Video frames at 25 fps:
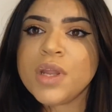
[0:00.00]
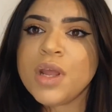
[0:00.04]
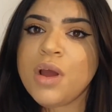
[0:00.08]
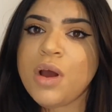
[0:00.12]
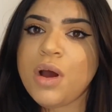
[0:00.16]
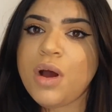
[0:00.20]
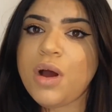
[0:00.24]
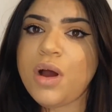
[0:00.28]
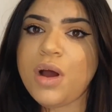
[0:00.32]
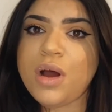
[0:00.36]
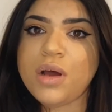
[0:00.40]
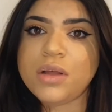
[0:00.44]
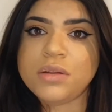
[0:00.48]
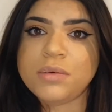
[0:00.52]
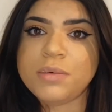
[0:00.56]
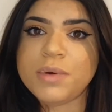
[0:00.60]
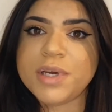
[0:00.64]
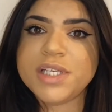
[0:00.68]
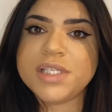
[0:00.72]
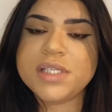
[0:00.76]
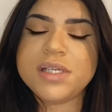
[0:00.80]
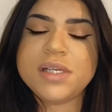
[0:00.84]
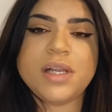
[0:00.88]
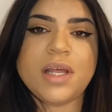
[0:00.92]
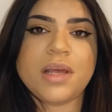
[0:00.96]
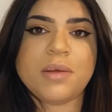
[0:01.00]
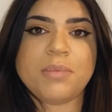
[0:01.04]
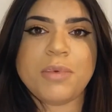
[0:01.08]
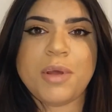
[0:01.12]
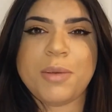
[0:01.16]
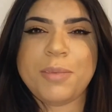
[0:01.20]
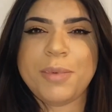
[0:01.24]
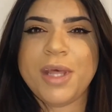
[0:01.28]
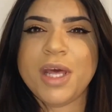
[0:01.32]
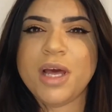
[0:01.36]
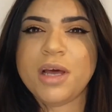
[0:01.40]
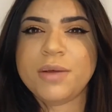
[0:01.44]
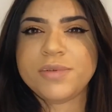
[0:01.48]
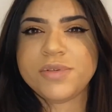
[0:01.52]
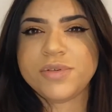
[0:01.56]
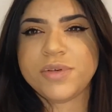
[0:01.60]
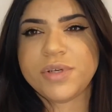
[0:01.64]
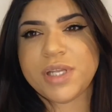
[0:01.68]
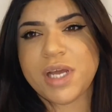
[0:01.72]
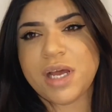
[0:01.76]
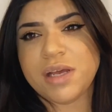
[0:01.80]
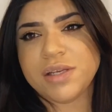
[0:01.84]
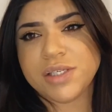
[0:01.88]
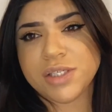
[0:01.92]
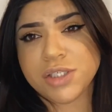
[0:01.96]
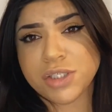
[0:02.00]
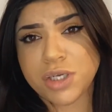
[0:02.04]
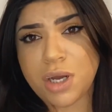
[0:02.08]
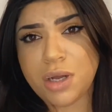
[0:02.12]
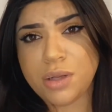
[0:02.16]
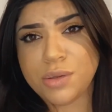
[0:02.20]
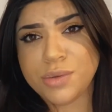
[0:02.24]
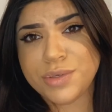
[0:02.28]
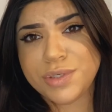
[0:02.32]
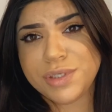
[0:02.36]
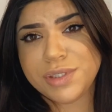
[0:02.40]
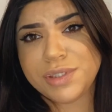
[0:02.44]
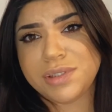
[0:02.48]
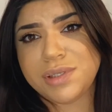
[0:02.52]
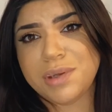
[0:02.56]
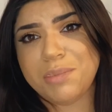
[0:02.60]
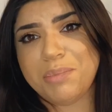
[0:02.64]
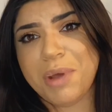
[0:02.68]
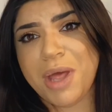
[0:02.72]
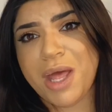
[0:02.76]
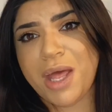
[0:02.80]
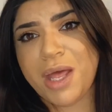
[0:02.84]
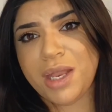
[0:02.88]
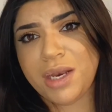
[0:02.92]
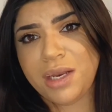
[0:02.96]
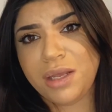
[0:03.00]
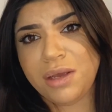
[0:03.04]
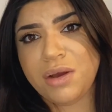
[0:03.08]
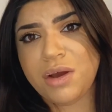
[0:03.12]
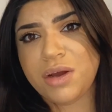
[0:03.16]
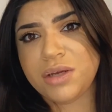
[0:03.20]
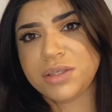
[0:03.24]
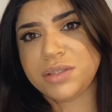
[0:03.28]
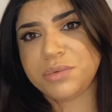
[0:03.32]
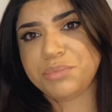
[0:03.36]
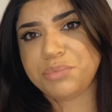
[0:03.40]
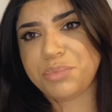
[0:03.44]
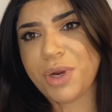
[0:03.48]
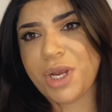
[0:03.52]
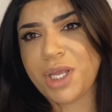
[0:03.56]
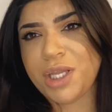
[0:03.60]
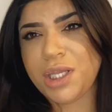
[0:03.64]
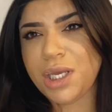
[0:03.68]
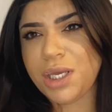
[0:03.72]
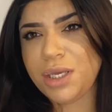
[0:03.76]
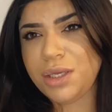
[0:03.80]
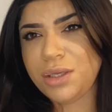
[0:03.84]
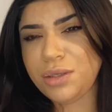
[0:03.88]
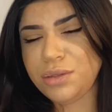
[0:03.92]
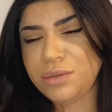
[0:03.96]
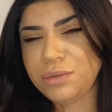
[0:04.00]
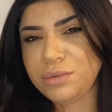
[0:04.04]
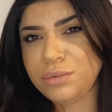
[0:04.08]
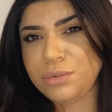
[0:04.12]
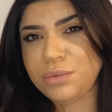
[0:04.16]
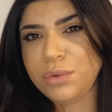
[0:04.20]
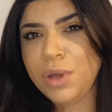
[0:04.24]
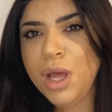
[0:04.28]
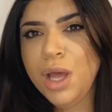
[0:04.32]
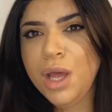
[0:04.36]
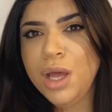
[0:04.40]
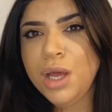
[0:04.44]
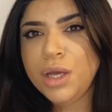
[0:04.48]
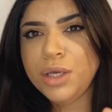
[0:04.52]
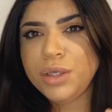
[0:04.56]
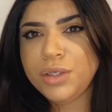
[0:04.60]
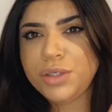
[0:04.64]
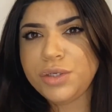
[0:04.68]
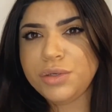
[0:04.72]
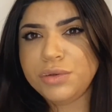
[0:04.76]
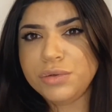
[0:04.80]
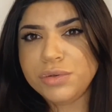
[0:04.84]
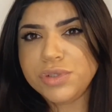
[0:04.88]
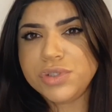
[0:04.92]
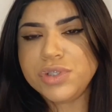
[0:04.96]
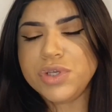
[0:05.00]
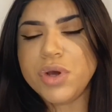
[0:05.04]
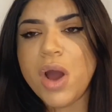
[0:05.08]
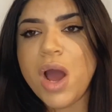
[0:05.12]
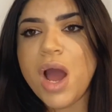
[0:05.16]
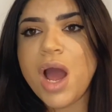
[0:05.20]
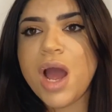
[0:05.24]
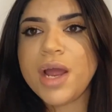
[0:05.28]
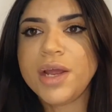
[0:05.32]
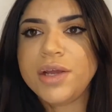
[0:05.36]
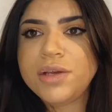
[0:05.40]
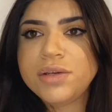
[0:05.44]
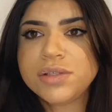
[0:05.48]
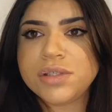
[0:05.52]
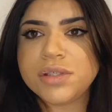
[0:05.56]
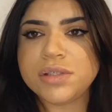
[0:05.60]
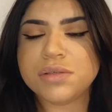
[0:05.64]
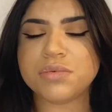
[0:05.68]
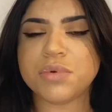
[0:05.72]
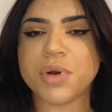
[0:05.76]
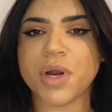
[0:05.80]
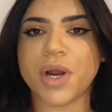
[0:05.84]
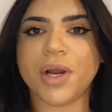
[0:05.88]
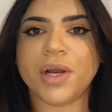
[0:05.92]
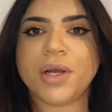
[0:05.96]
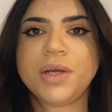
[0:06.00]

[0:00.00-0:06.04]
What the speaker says: all the way to like maybe up to $1,000, depending on the brand that you use. So I used to work